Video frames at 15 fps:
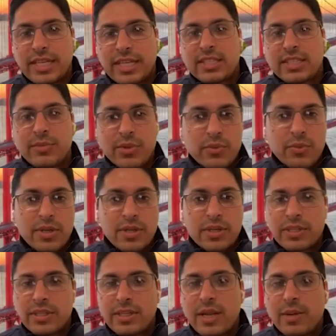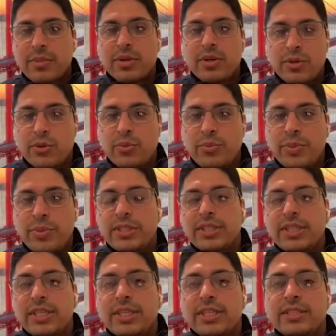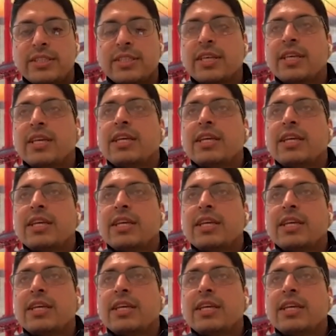That's number one. The number two piece is,